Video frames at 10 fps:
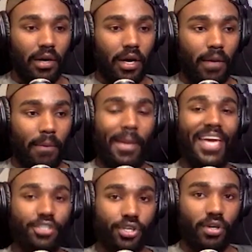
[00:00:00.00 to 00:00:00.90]
uh,
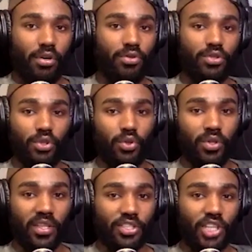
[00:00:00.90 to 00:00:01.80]
major who's new
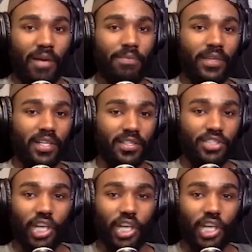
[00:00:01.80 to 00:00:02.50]
to the job field,